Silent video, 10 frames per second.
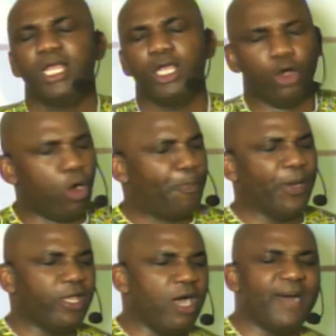
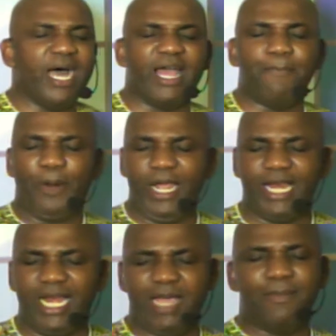Open your mouth and pray in
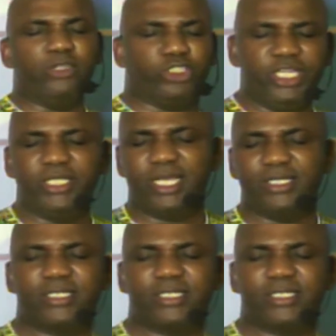the name of Jesus.